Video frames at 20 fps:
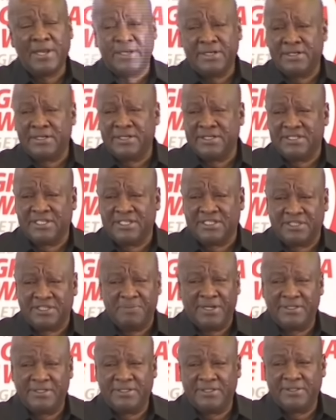One is
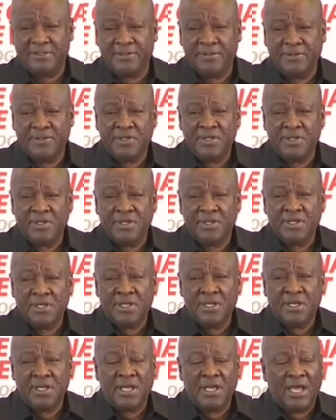experience.
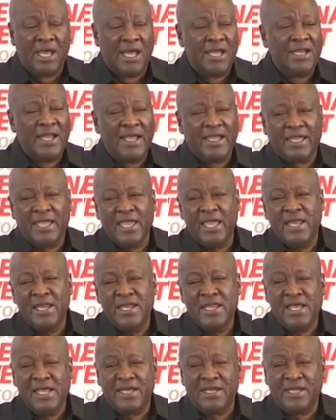Unlike
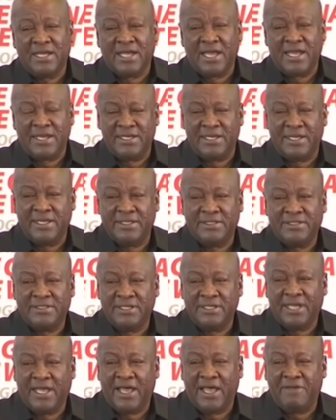any other
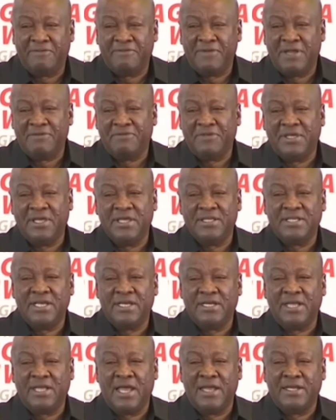candidate, I have
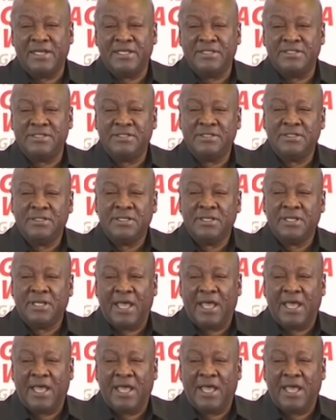navigated Ghana